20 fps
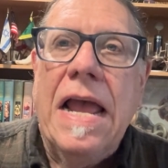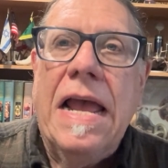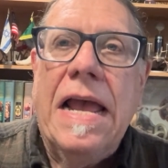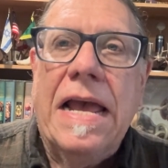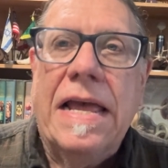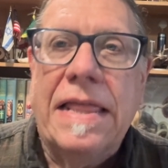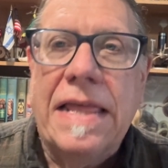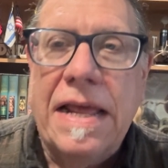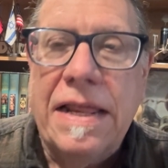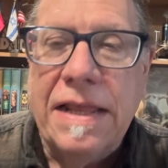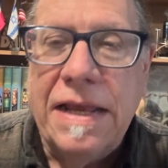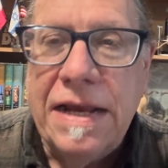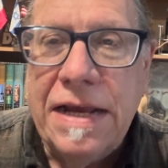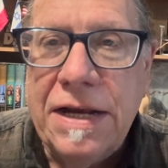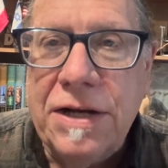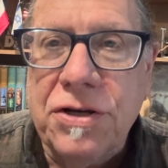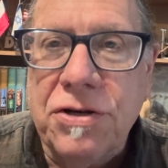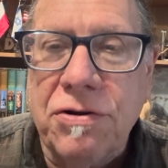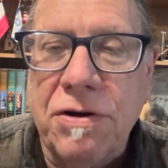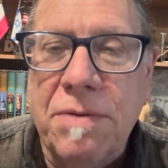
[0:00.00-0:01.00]
and then the
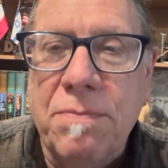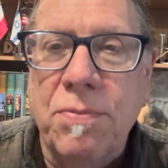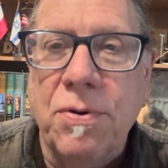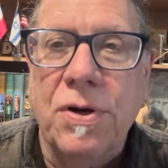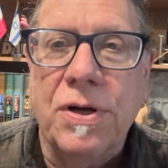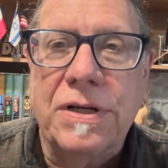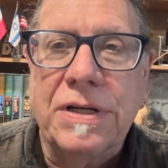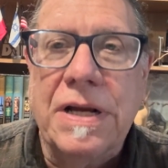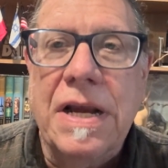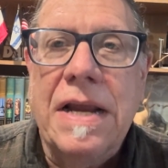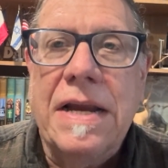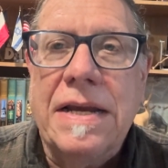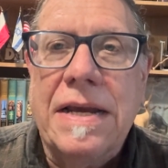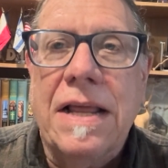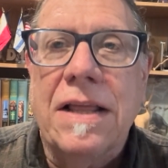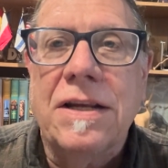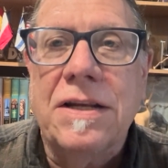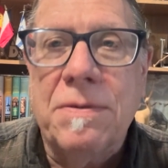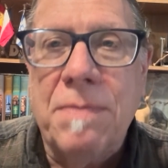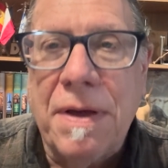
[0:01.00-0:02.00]
history books
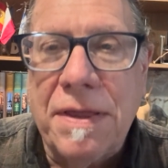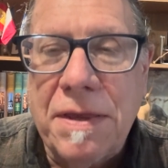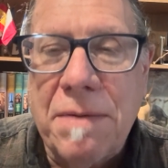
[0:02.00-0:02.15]
tell us about